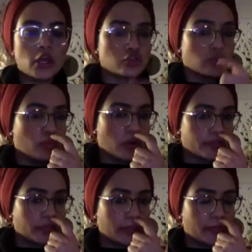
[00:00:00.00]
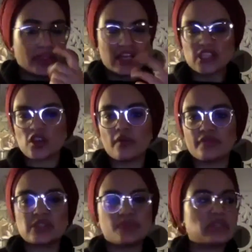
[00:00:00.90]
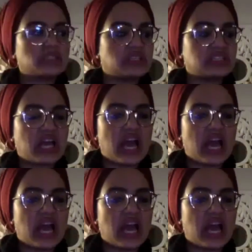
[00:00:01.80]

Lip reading: So most people that start off this business,